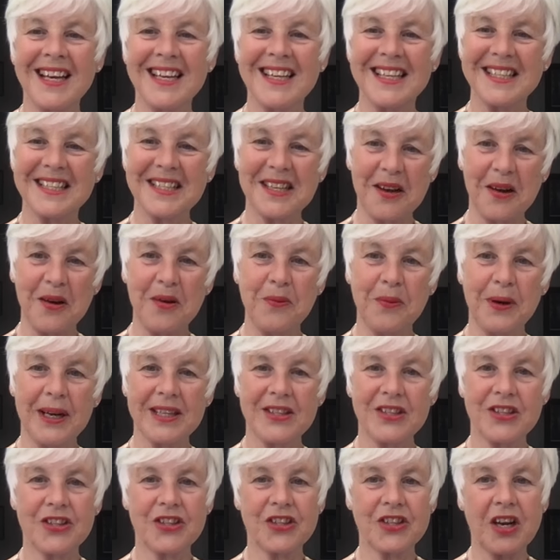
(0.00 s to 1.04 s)
So where
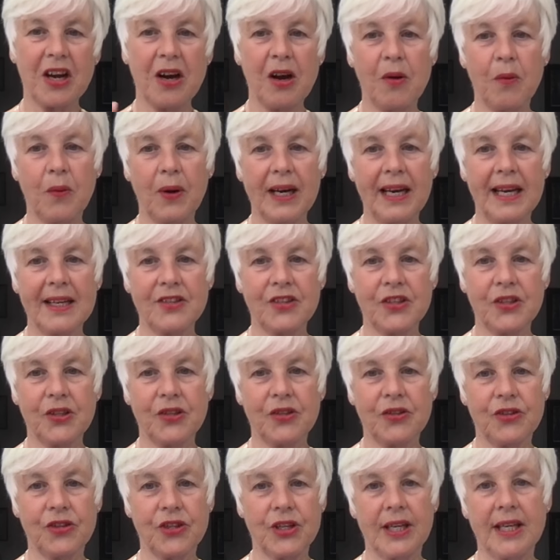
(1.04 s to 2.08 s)
to start? Well, as you
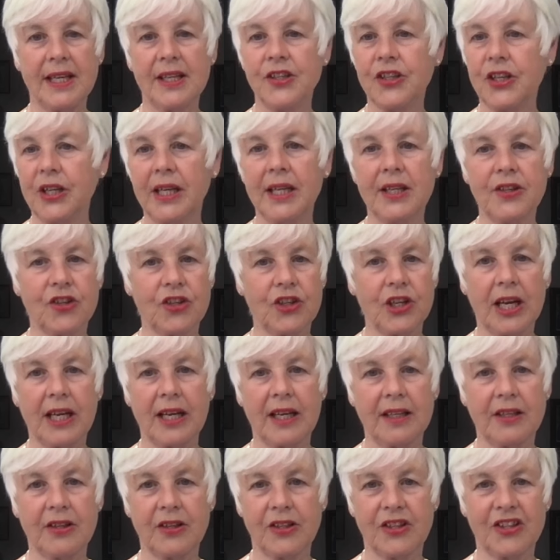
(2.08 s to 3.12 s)
can see, Tilly's
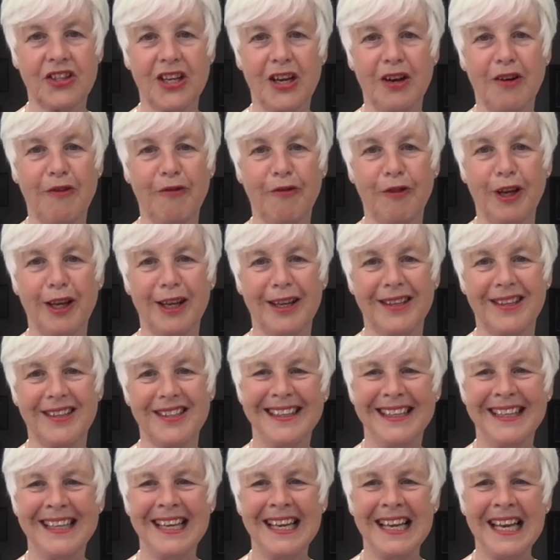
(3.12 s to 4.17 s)
settled herself in.
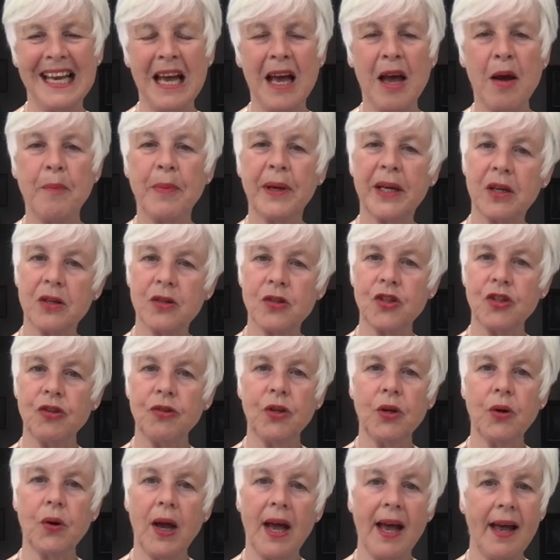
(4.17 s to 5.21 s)
Because, you
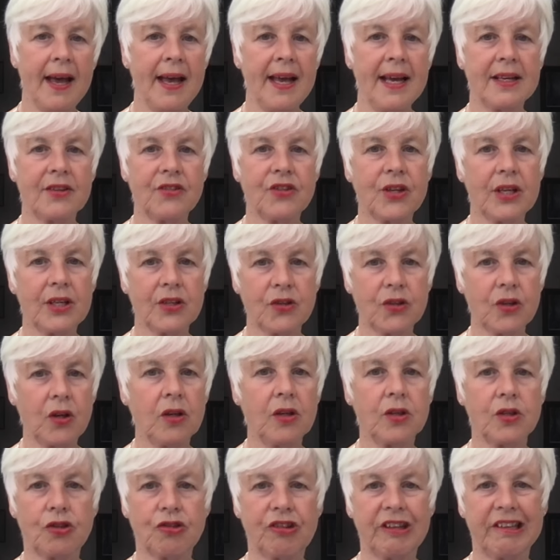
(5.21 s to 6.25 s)
know, hares, they're
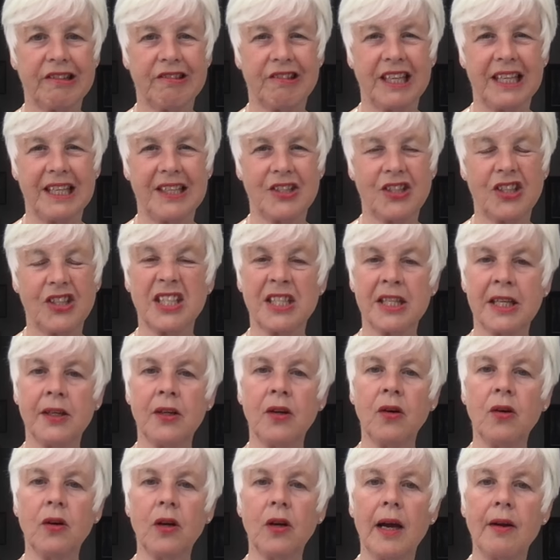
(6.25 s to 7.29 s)
solitary creatures. They're
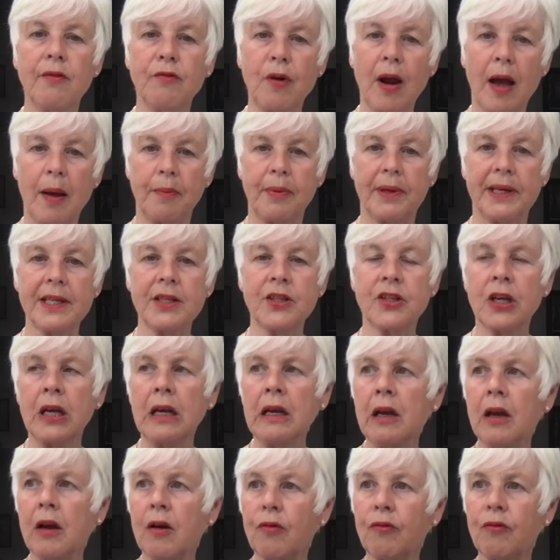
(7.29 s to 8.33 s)
not like rabbits.
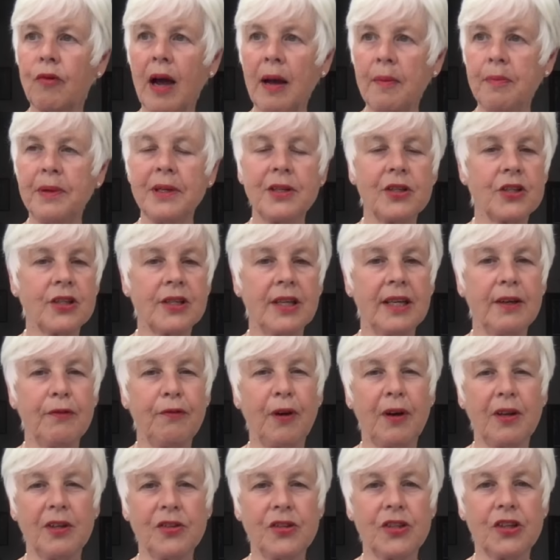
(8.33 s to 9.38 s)
Rabbits live
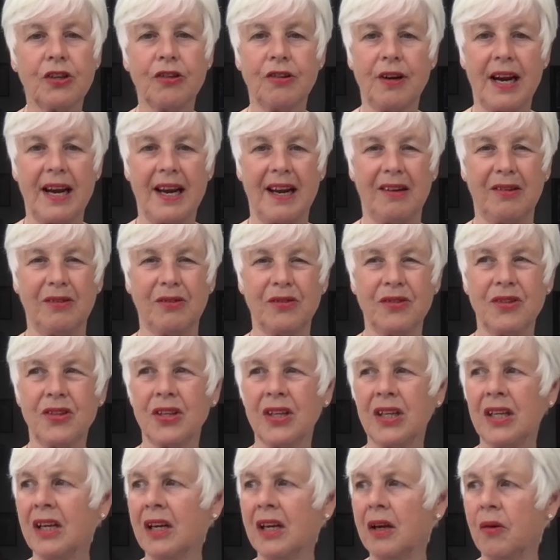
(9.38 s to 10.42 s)
underground,
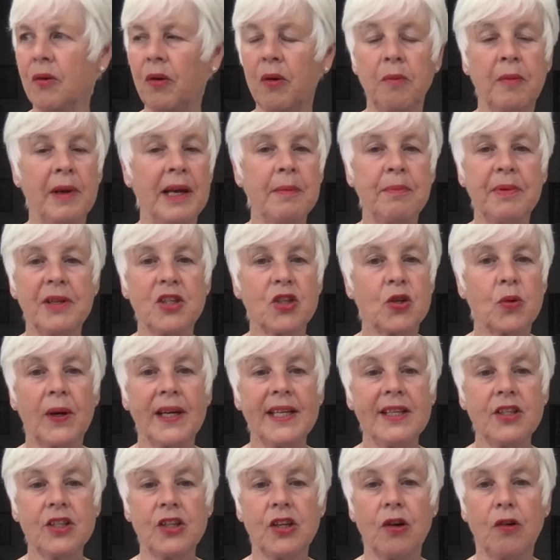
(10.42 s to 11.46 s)
or maybe
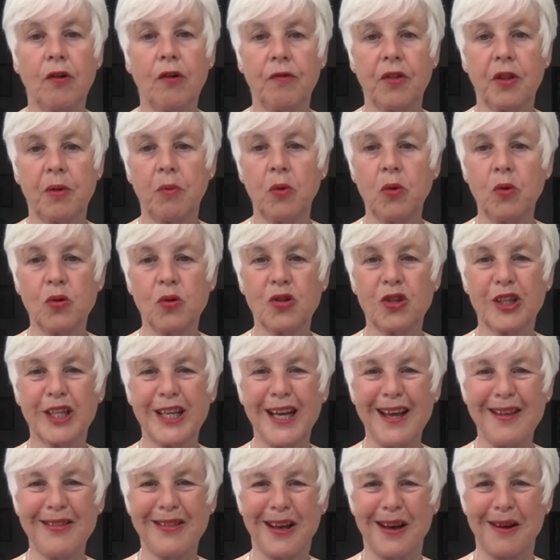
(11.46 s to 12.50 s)
20 of them all
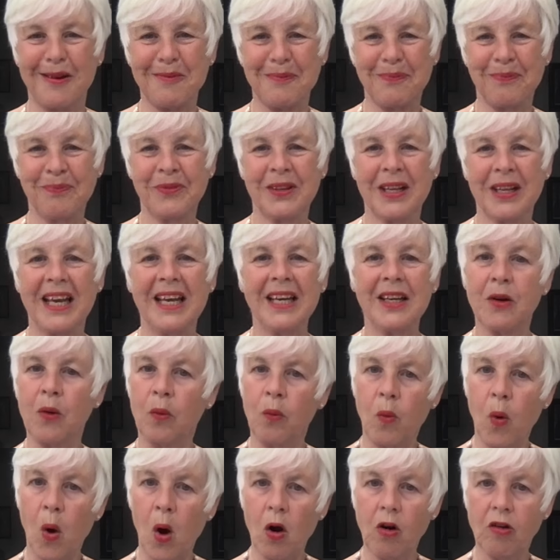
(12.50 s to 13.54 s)
together in a
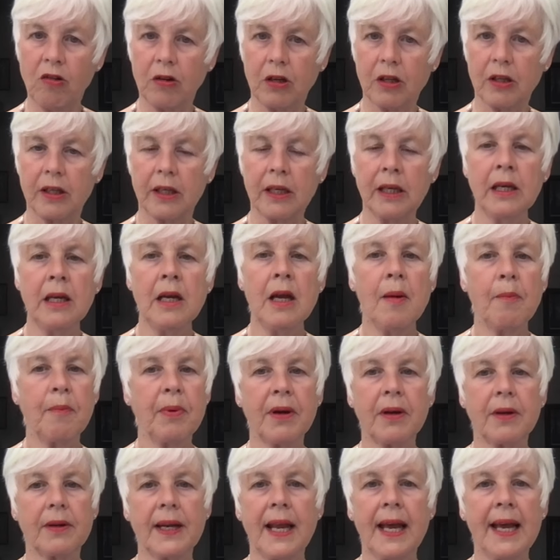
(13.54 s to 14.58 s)
warren.
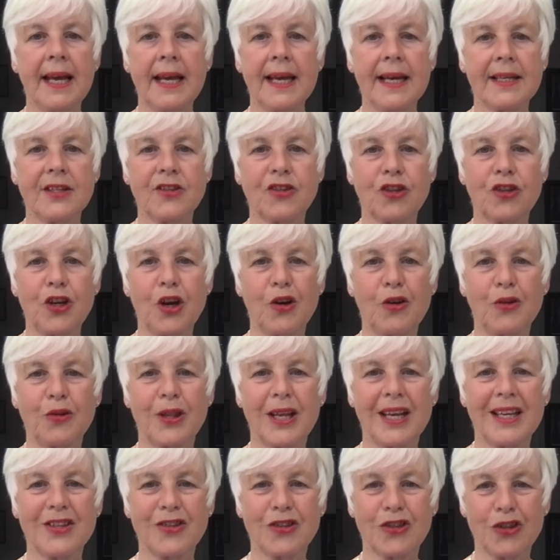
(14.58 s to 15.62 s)
But hares, no,
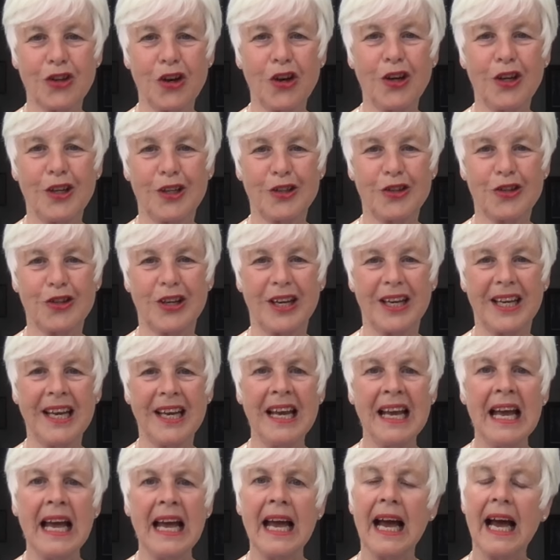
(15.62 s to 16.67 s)
they're solitary.
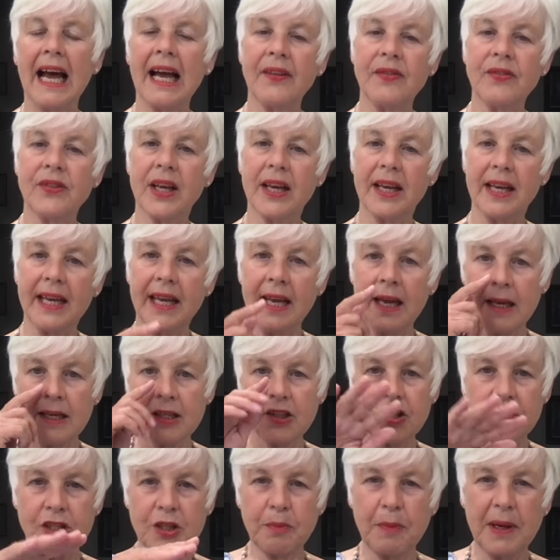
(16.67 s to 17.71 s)
And they
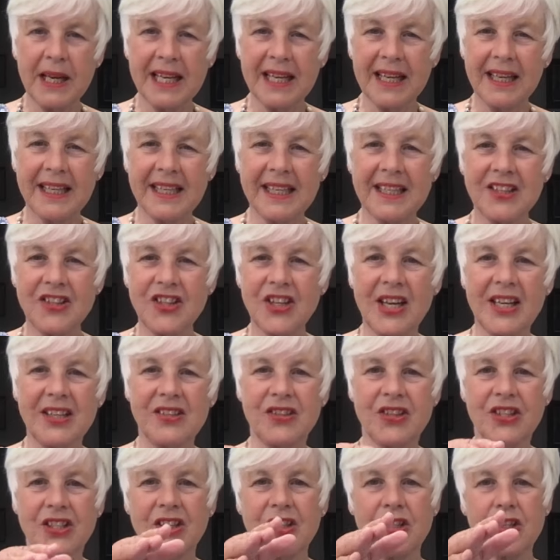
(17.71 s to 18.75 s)
just make a little
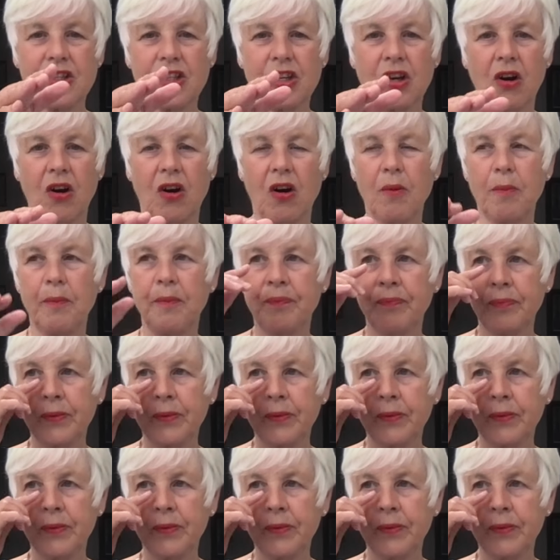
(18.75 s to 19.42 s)
dent in the top.